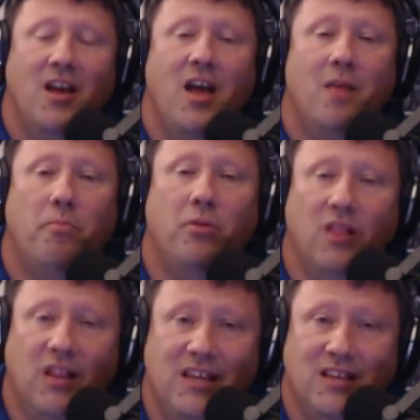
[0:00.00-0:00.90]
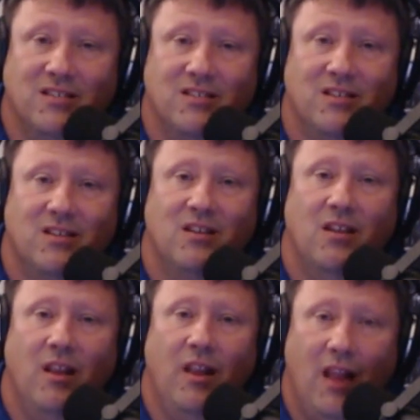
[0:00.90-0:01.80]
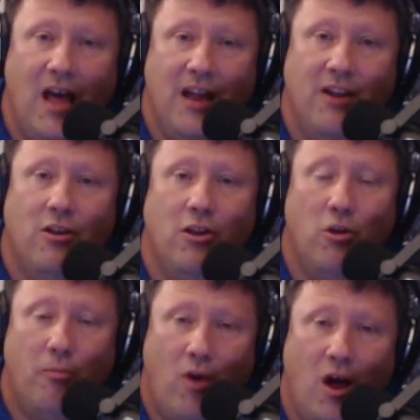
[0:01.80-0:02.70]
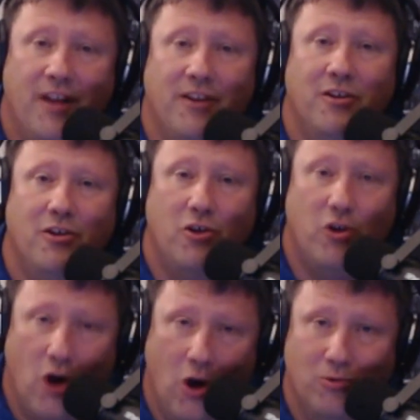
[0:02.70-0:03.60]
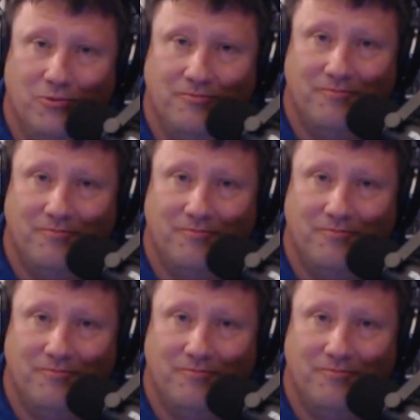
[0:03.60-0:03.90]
and please let LeBron go.